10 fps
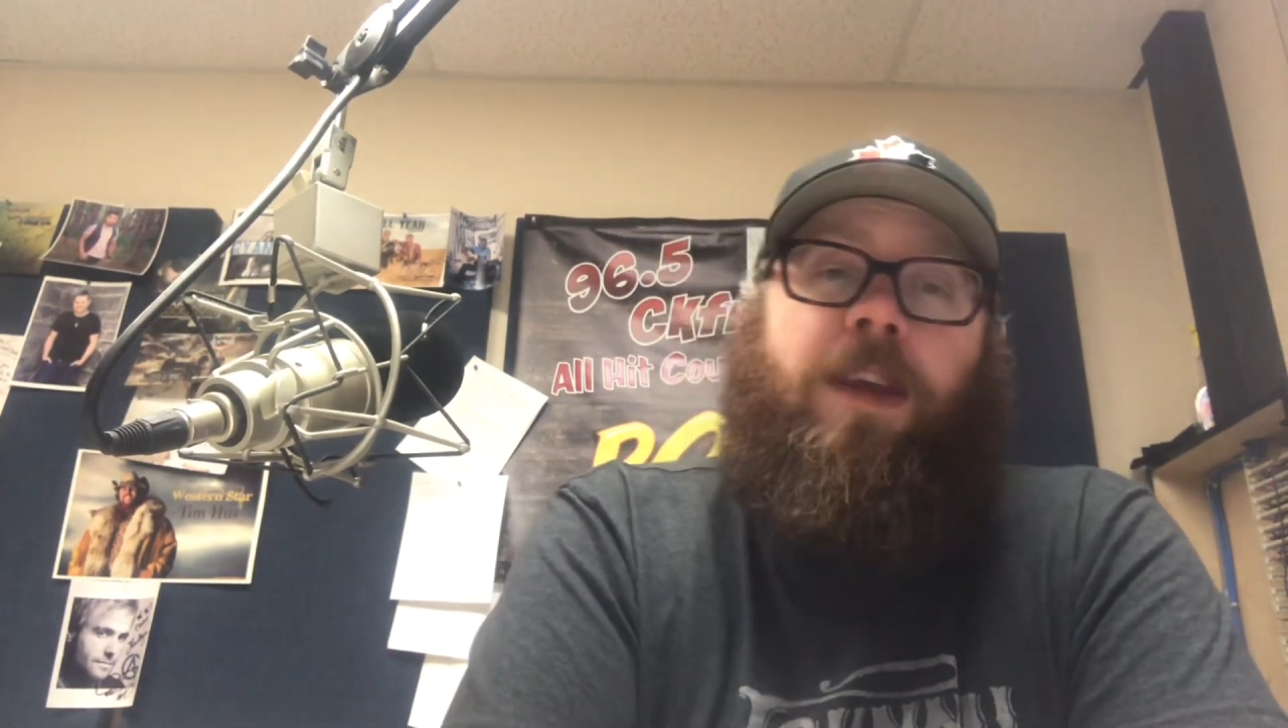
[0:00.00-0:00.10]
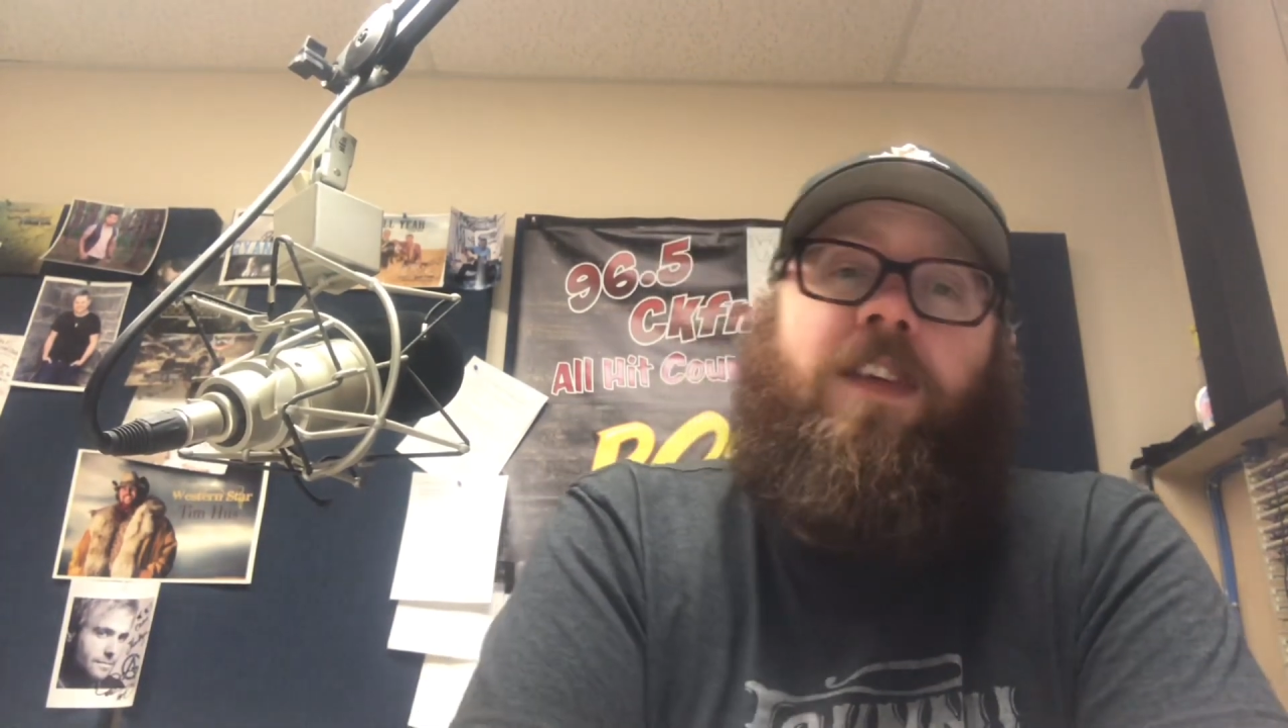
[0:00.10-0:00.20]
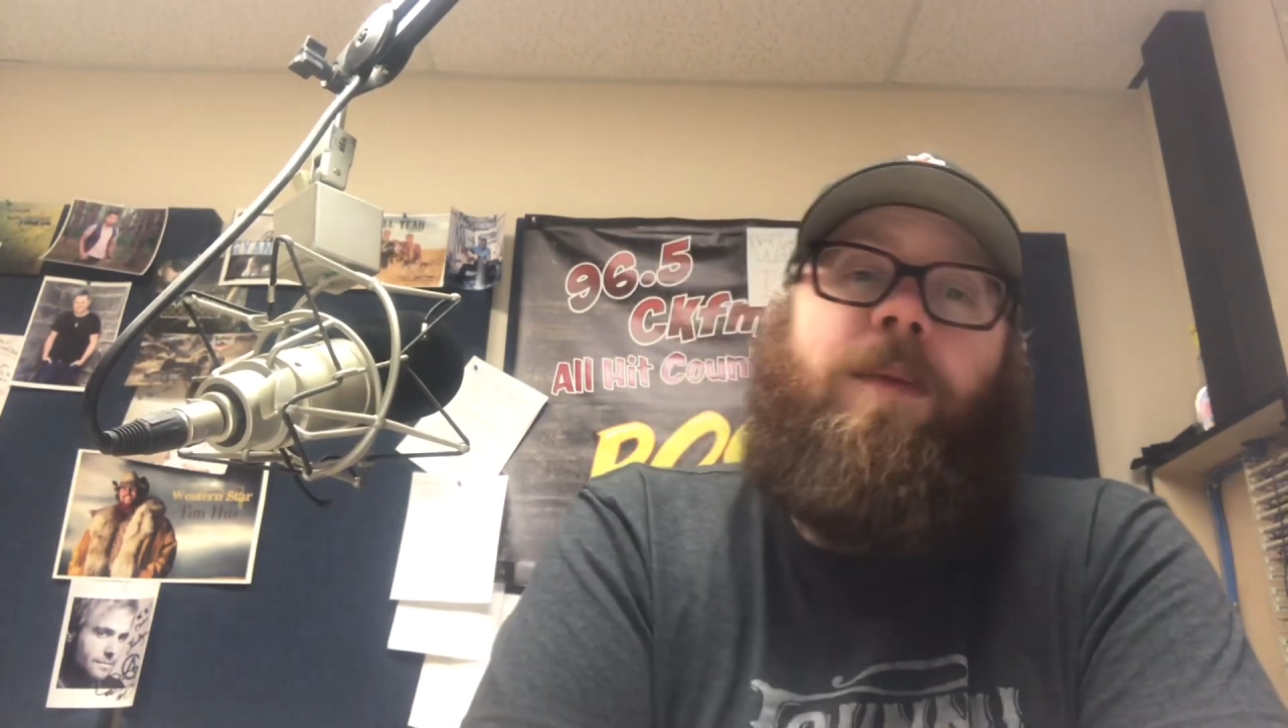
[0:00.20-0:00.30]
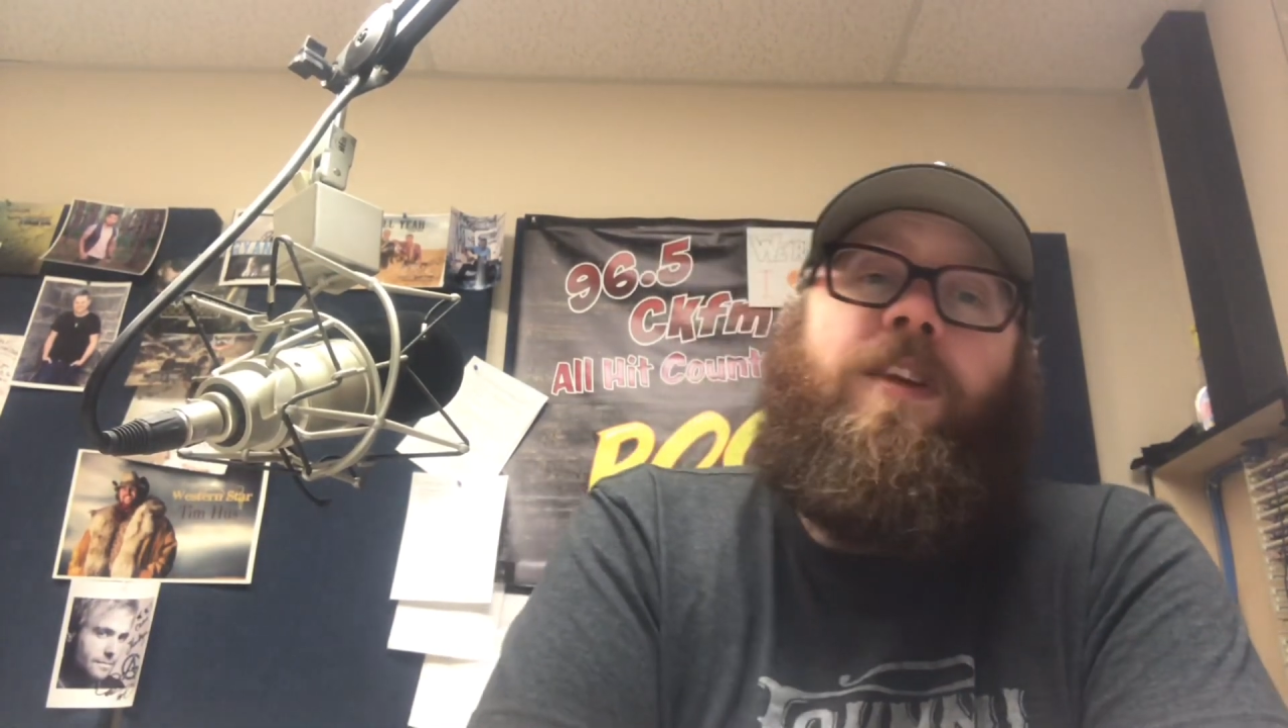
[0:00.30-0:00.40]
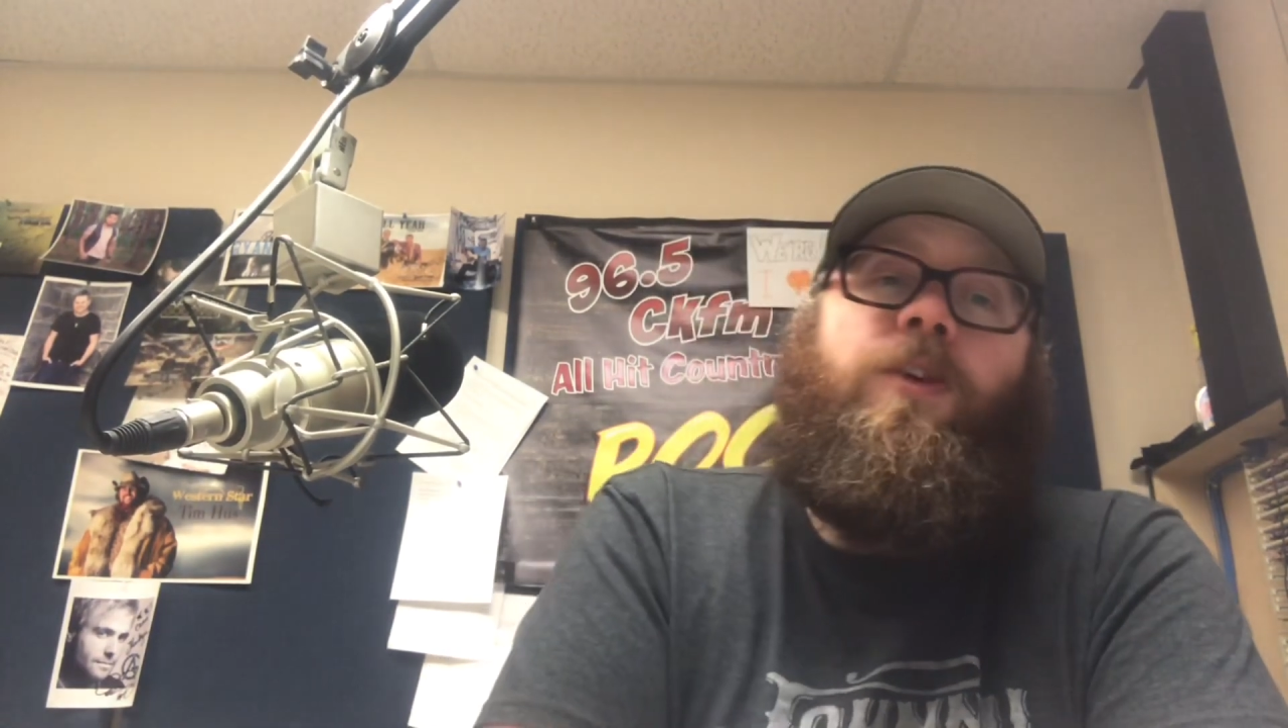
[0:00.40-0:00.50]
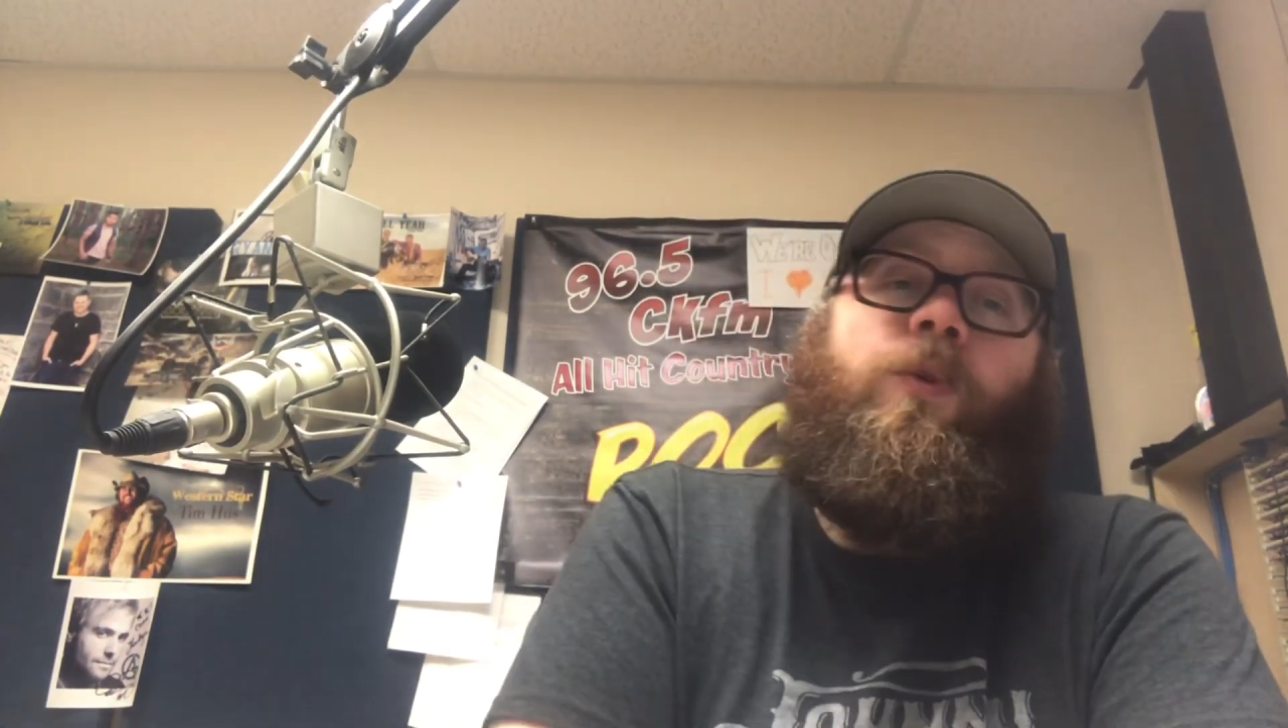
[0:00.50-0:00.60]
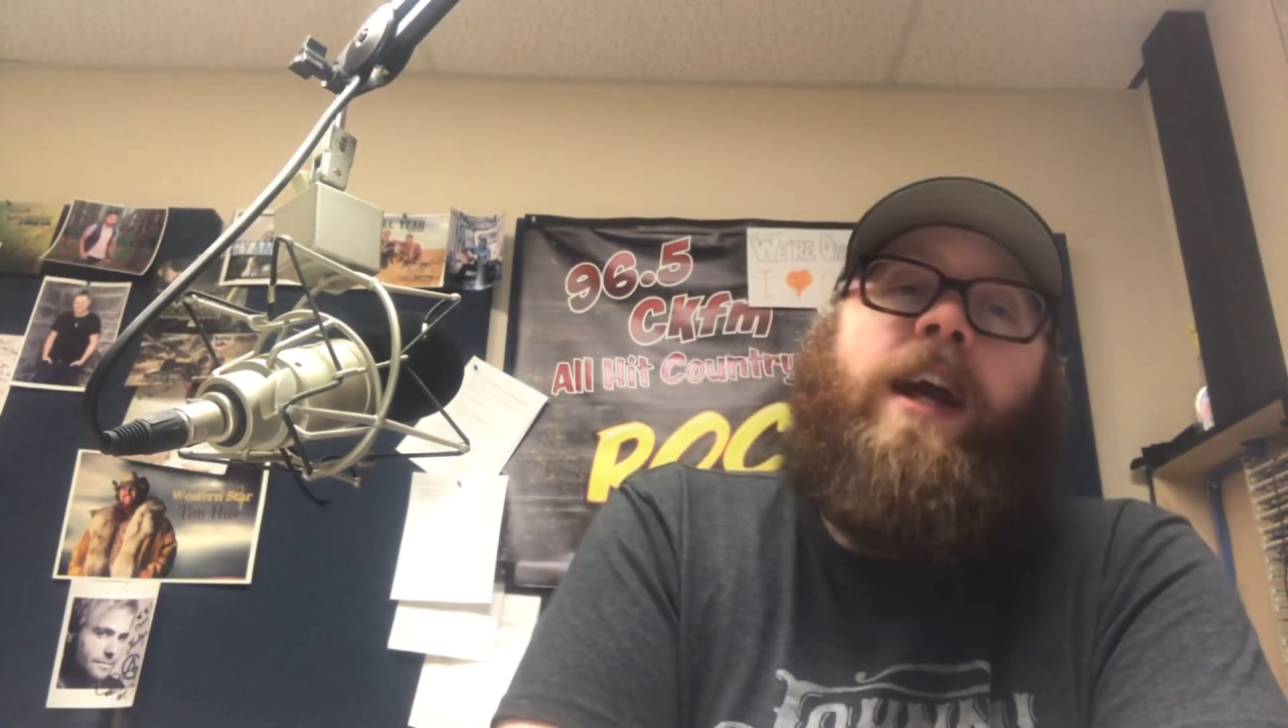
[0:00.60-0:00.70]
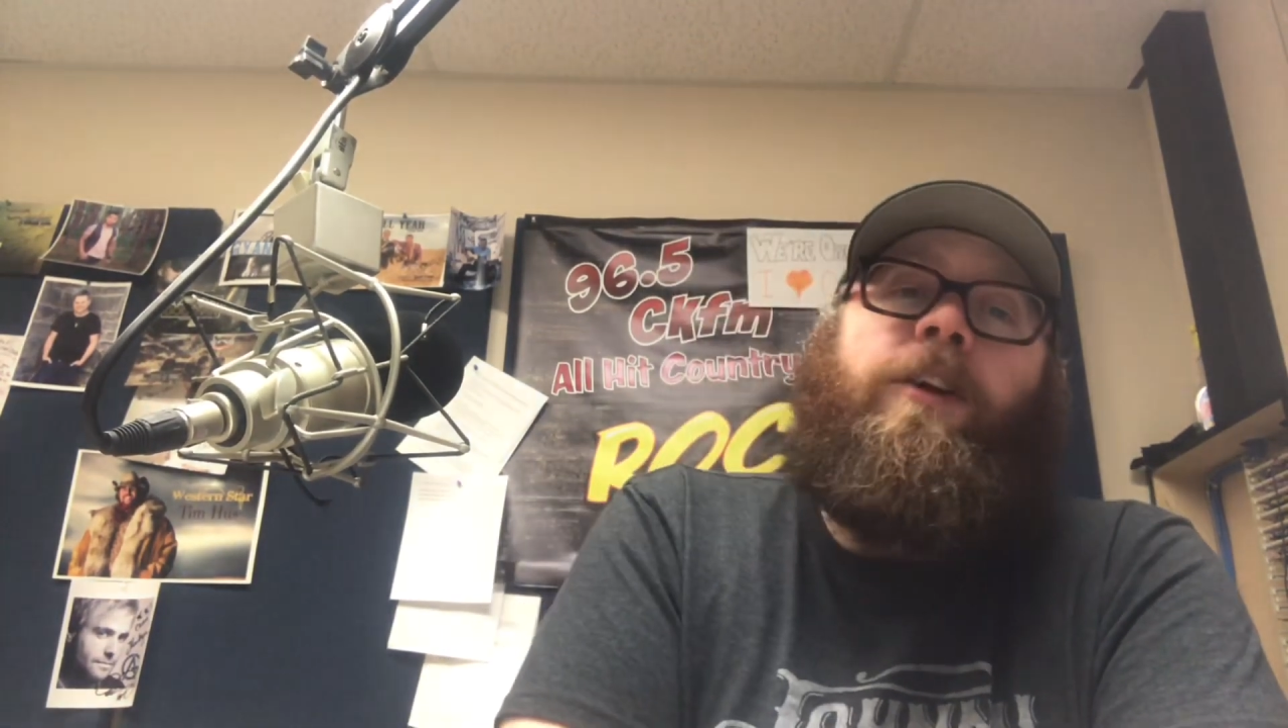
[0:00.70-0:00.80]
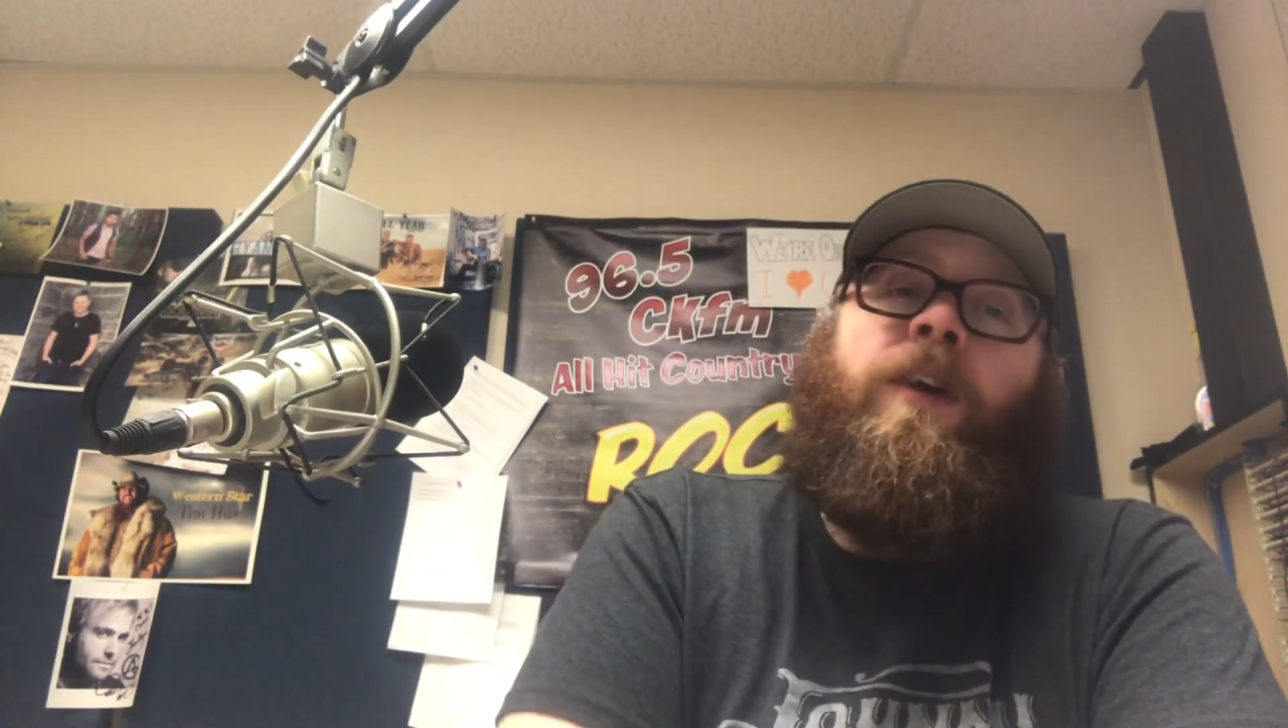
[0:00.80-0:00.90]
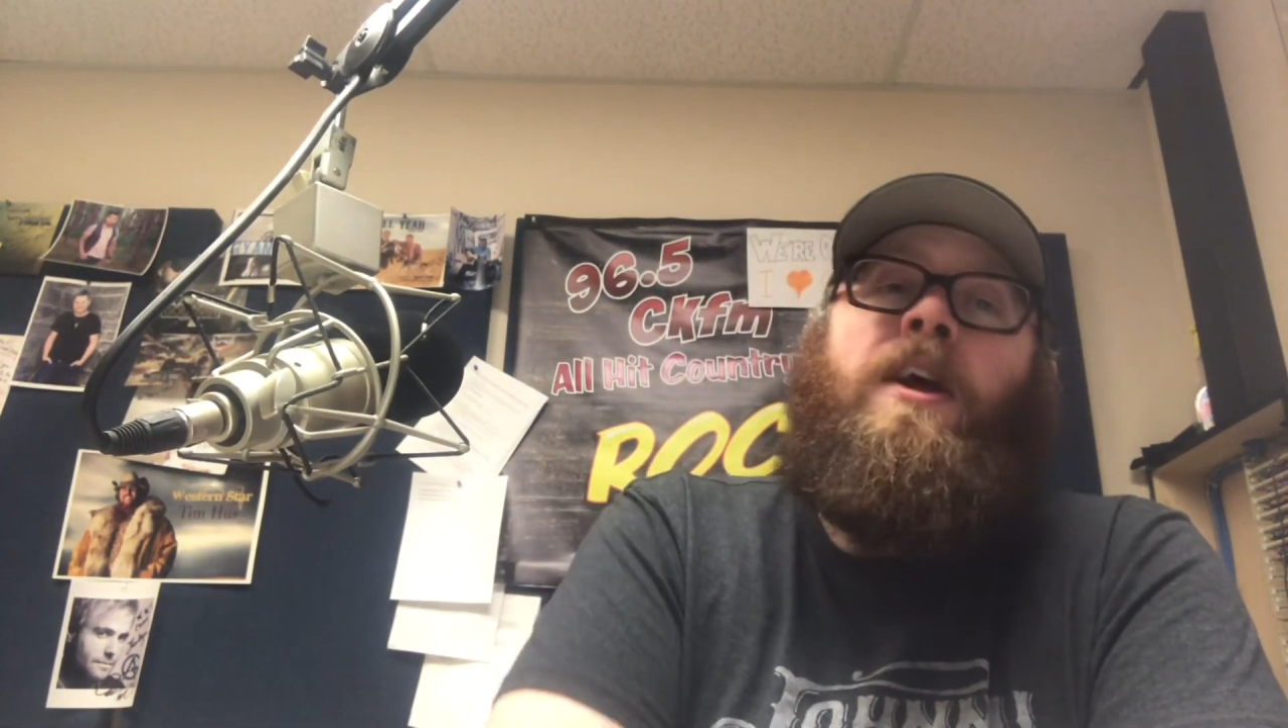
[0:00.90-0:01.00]
giving him the new
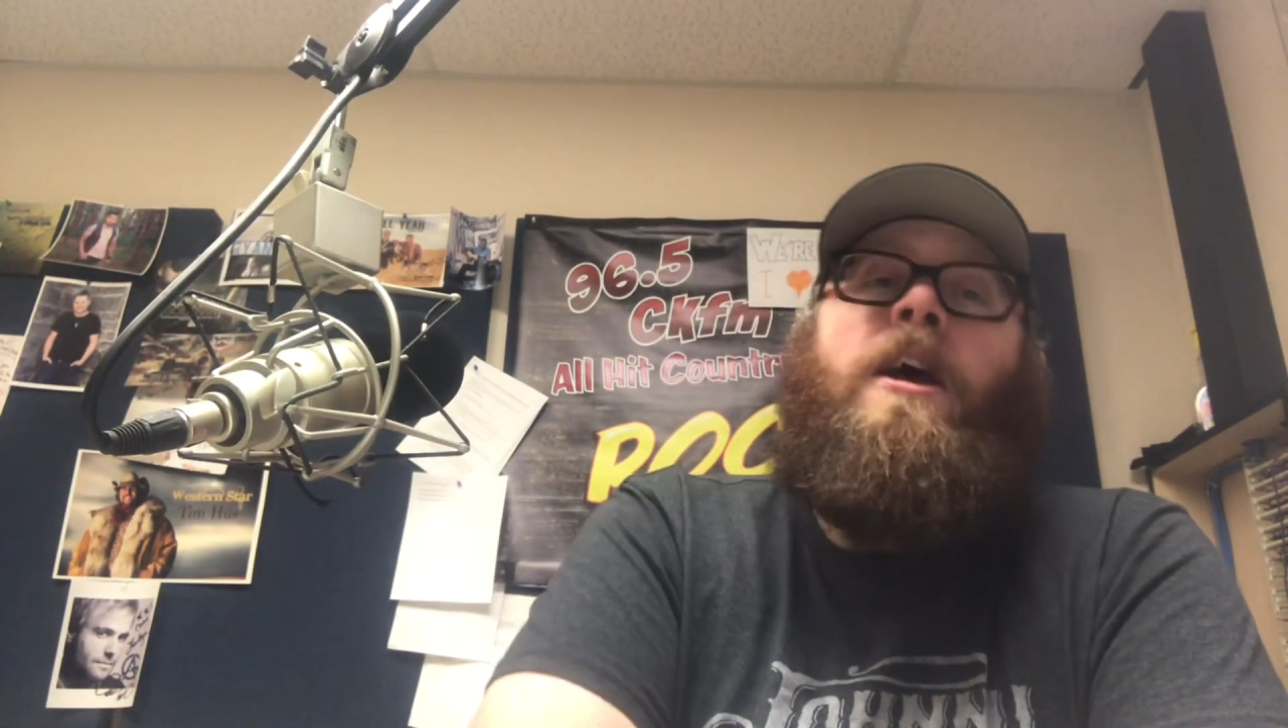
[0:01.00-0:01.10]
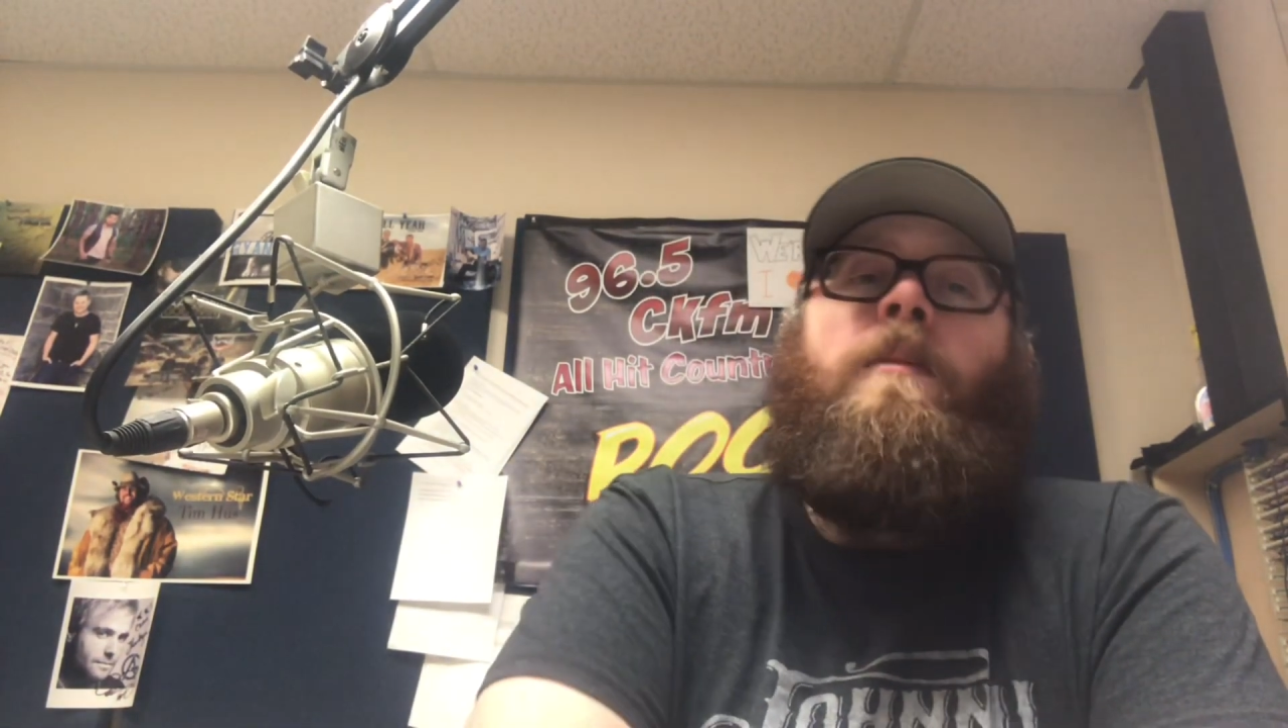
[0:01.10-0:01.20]
record,